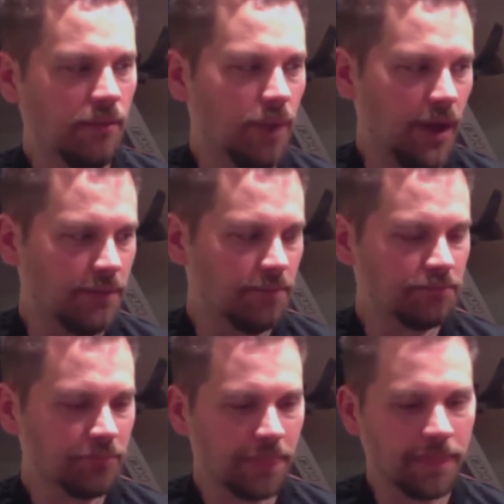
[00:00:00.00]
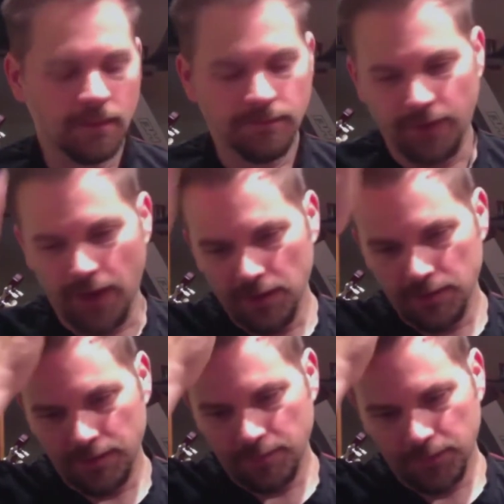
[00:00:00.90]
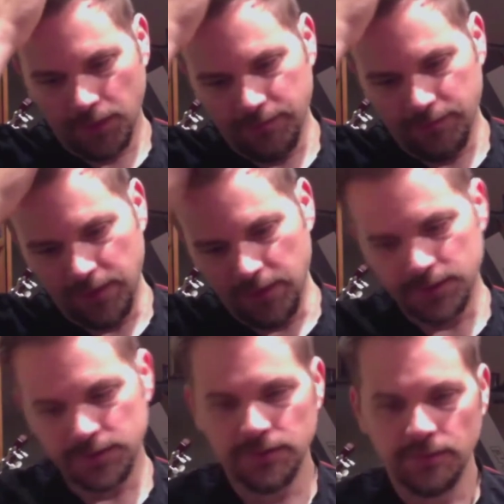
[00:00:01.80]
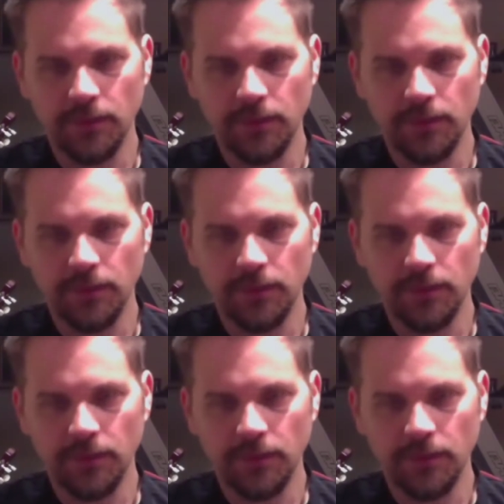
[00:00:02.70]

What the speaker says: But for health and fitness,